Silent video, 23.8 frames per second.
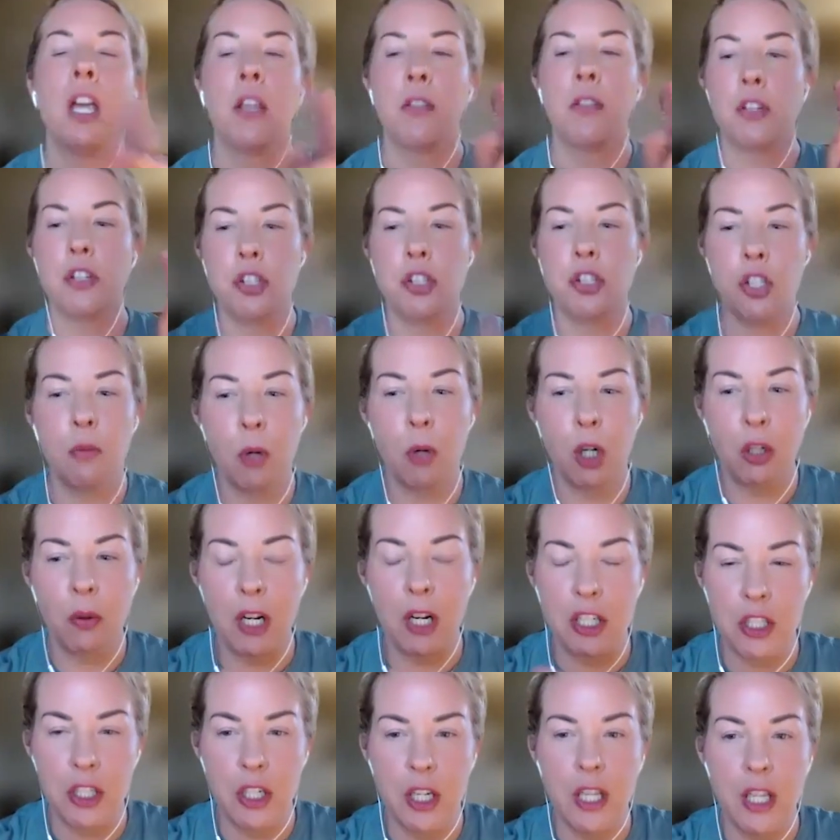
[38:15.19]
There's two more
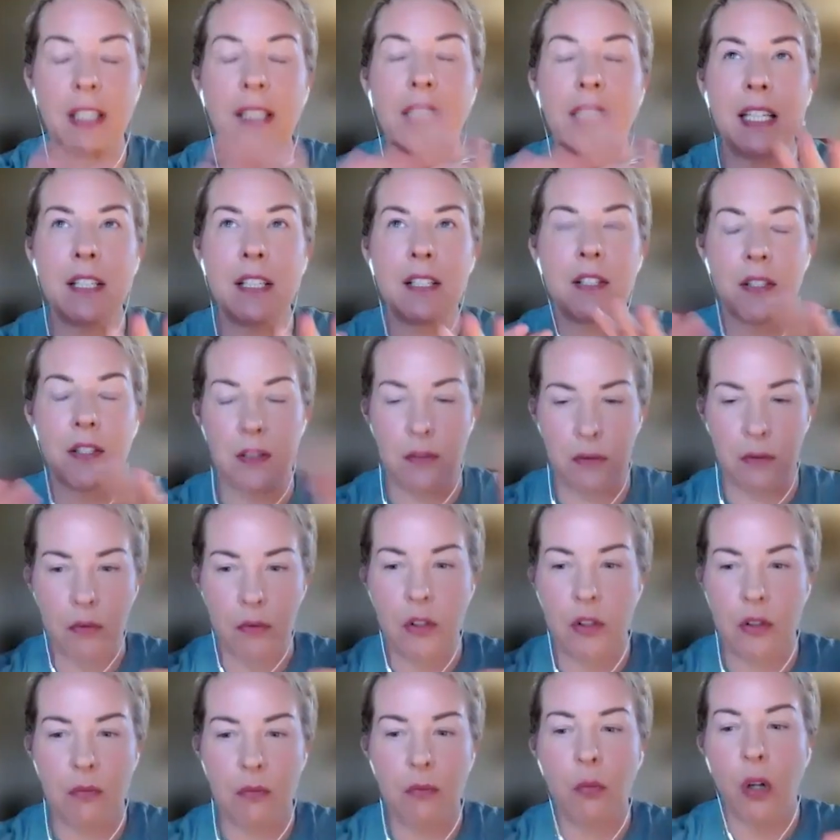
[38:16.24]
questions, at least
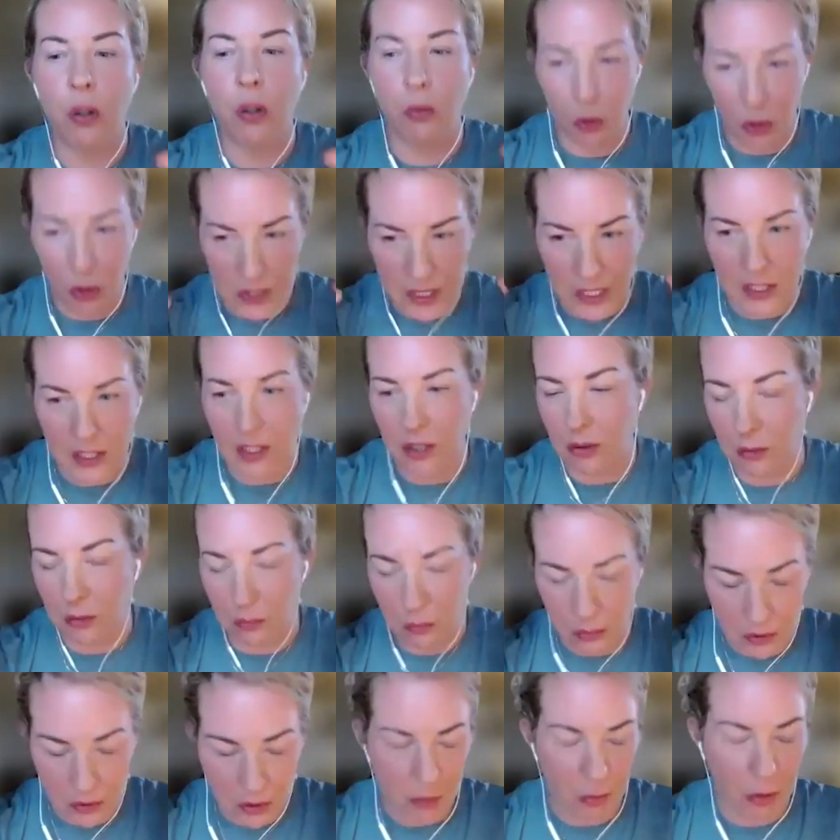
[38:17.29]
we'll say two.
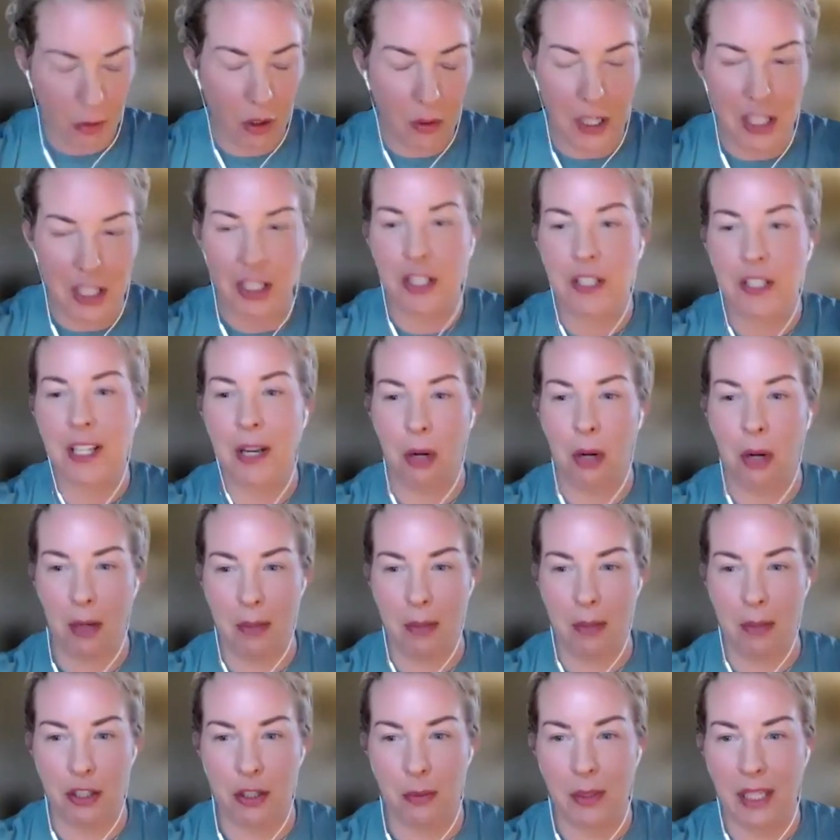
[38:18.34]
Well, two more questions I want to
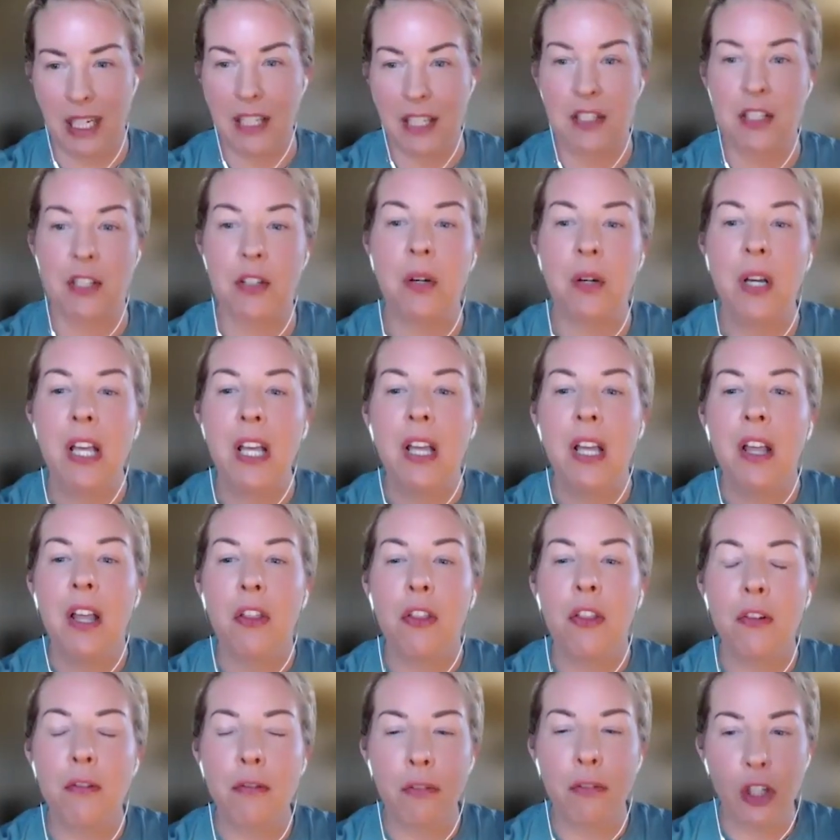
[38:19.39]
make sure we get to.
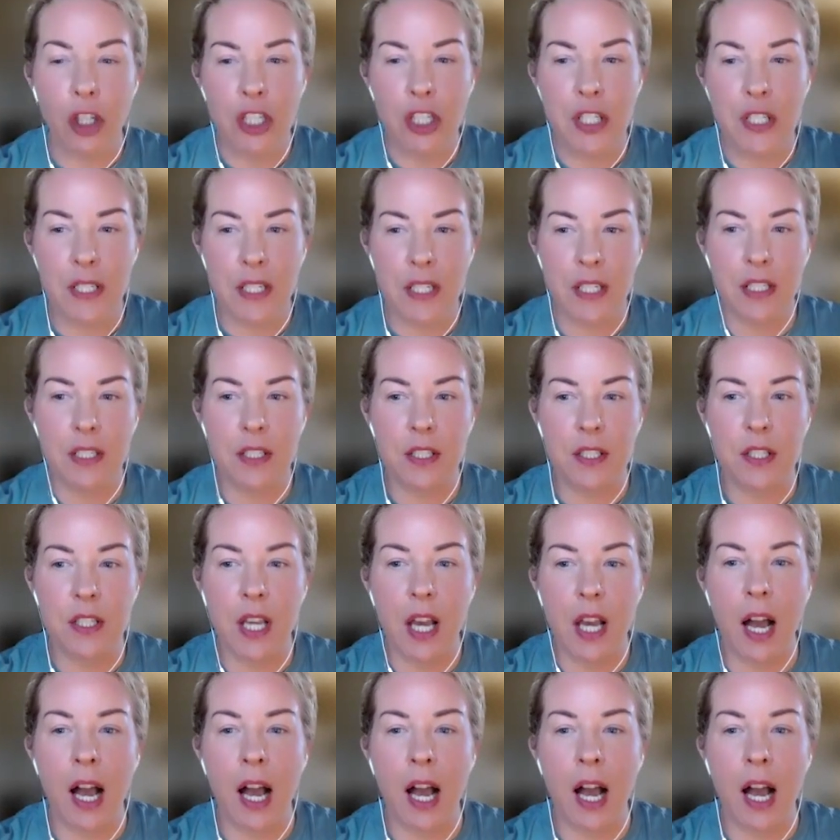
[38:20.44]
The first is